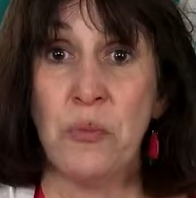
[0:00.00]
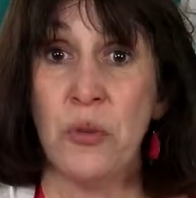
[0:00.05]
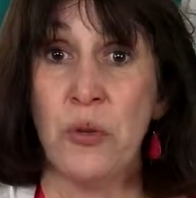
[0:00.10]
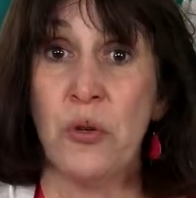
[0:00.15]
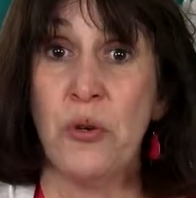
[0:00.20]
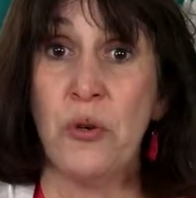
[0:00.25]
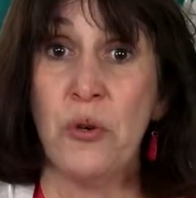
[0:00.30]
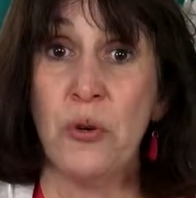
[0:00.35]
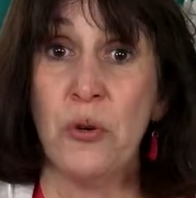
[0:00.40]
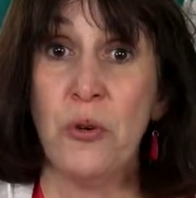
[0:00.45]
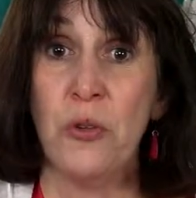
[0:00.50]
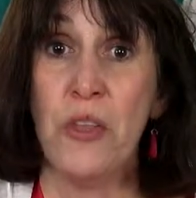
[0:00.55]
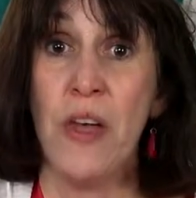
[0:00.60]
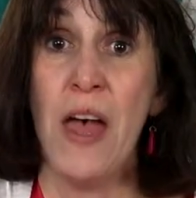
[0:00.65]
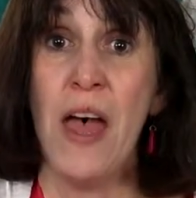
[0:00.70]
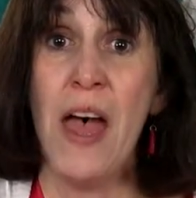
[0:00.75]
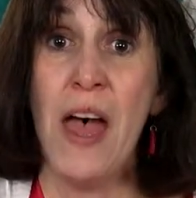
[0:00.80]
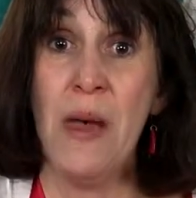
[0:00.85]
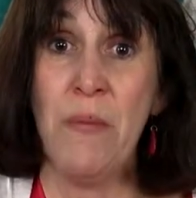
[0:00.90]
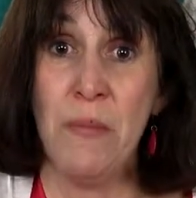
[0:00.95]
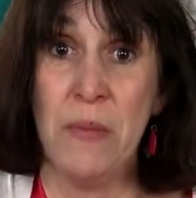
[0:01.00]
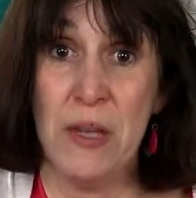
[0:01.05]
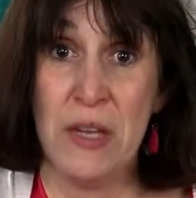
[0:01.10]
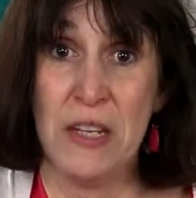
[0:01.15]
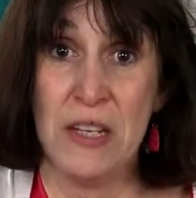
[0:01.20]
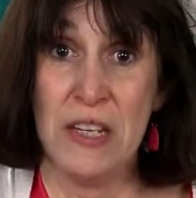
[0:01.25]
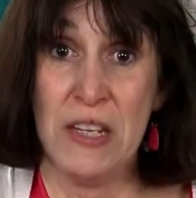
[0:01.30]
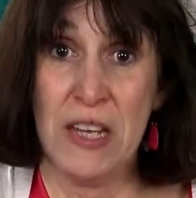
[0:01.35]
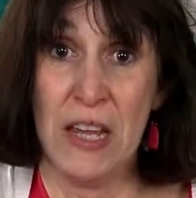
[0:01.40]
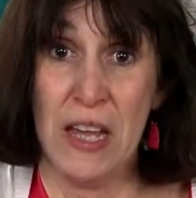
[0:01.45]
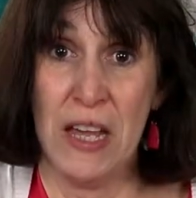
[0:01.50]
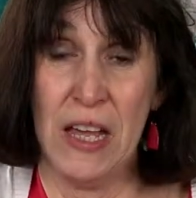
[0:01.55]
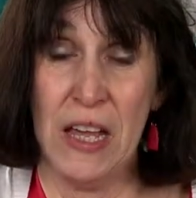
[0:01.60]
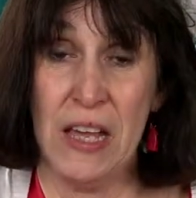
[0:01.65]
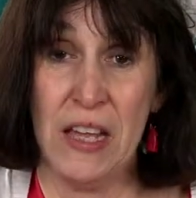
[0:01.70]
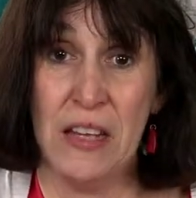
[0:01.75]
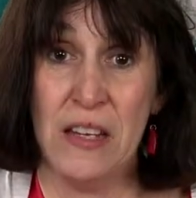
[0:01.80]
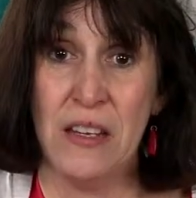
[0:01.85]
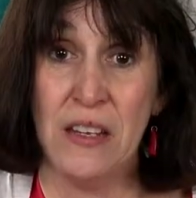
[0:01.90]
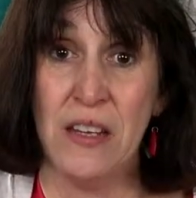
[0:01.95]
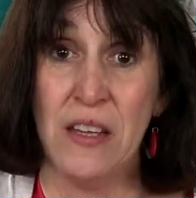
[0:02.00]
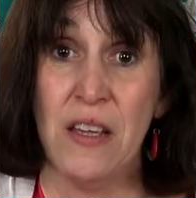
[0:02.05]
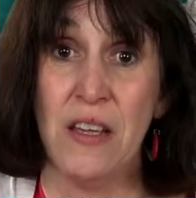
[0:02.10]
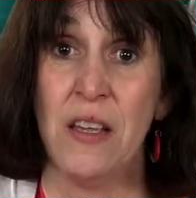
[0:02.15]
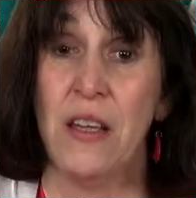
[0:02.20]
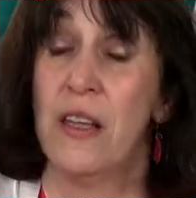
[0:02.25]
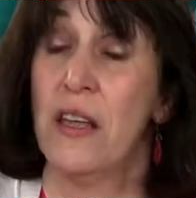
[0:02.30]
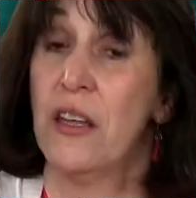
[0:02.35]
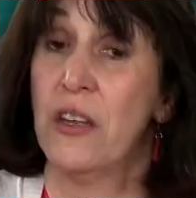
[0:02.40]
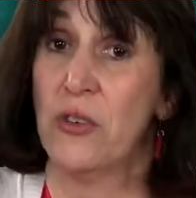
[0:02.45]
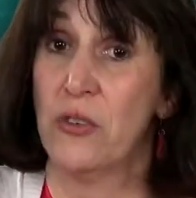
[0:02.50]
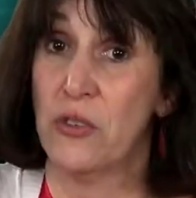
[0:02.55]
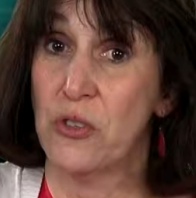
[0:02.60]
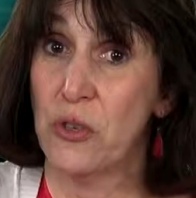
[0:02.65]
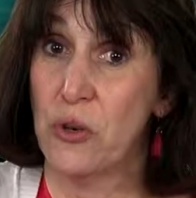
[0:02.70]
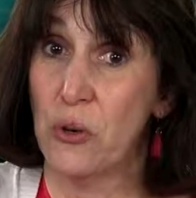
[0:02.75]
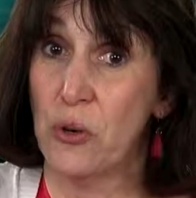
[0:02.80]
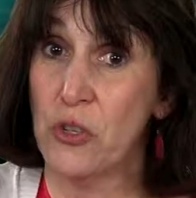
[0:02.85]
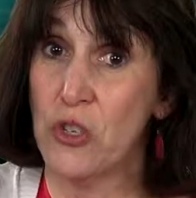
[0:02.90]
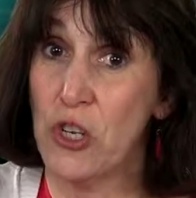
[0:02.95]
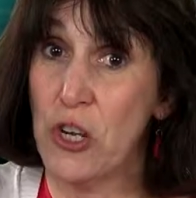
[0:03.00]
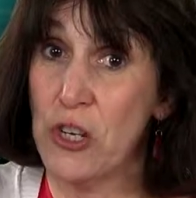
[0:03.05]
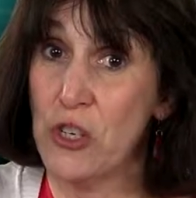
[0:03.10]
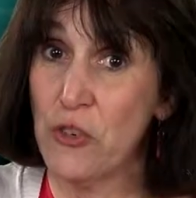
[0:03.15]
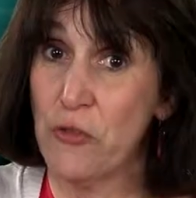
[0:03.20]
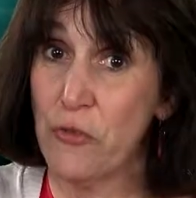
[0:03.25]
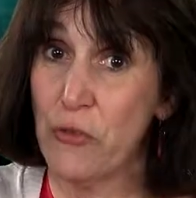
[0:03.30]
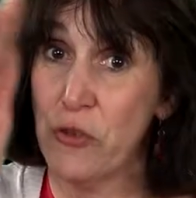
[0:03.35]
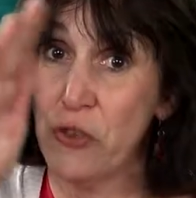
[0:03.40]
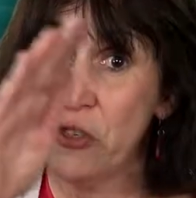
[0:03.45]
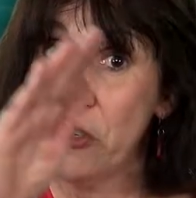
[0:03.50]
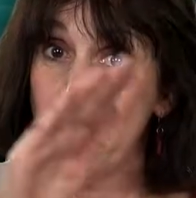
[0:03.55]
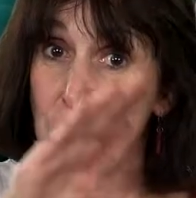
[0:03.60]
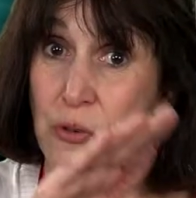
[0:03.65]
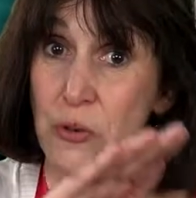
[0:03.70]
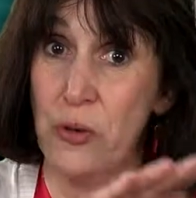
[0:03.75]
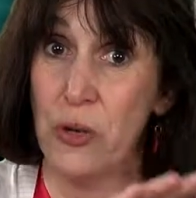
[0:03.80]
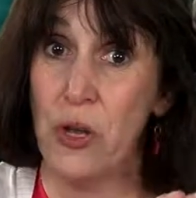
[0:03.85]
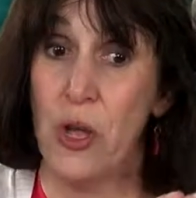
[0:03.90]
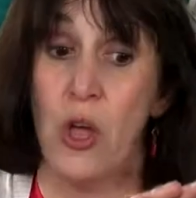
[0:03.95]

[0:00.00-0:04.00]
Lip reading: blew them in again. Here's the chord change for 2.